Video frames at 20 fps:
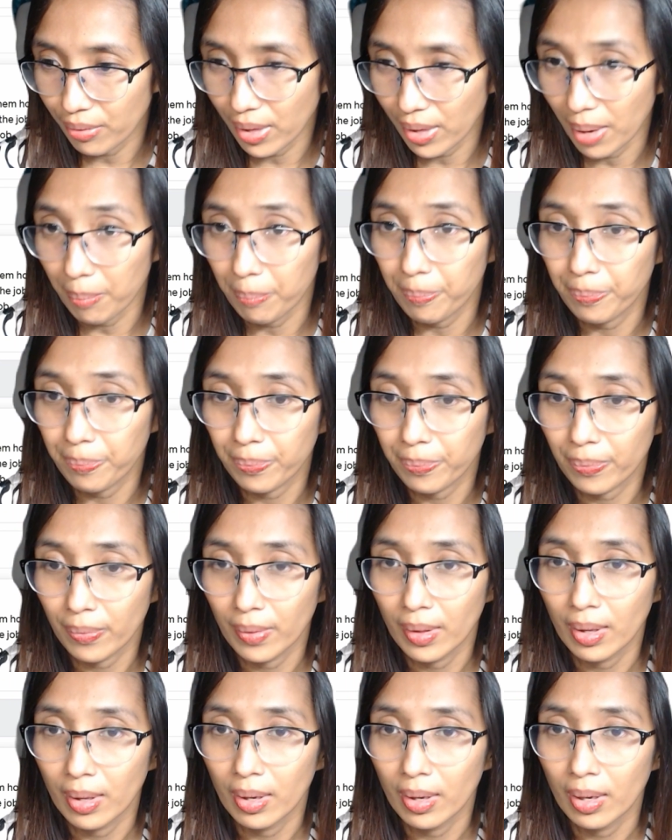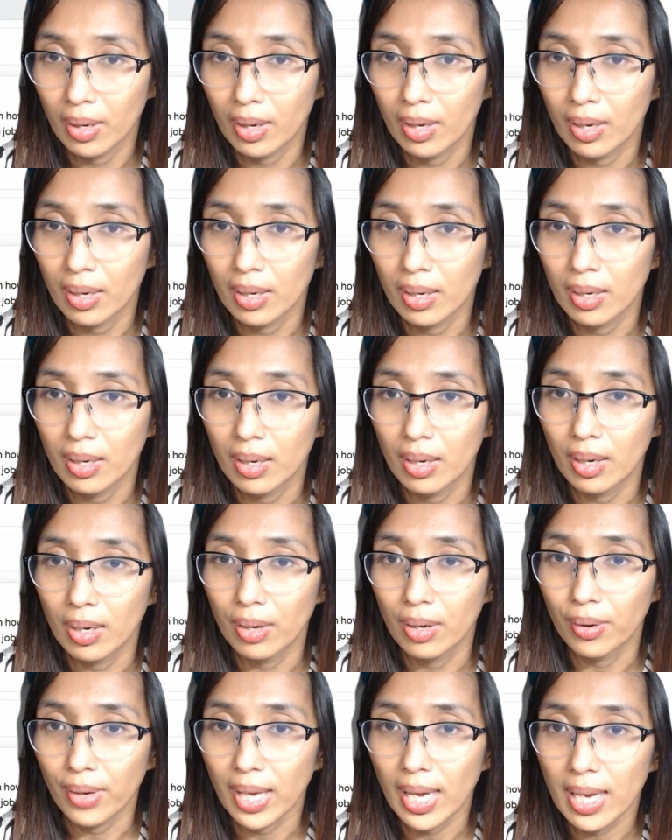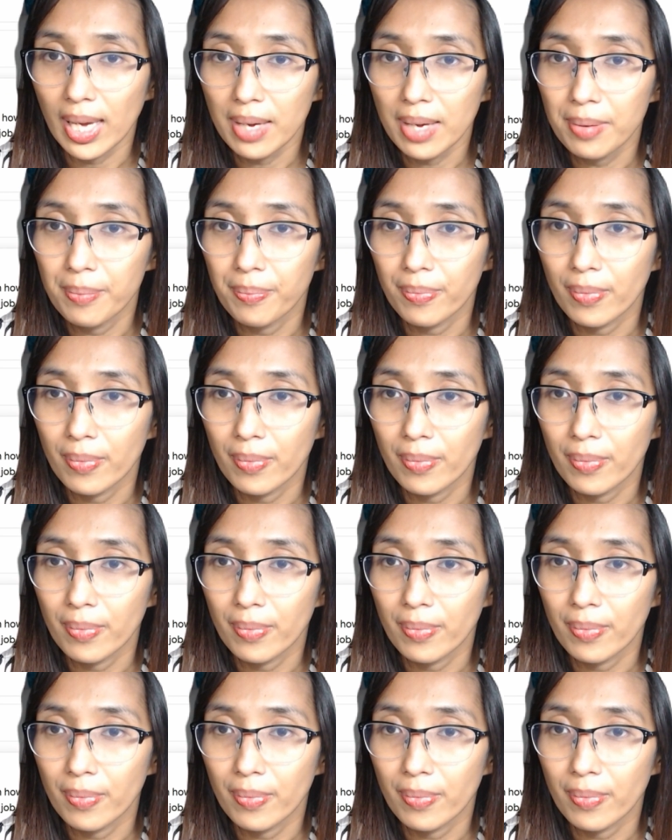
them. Okay.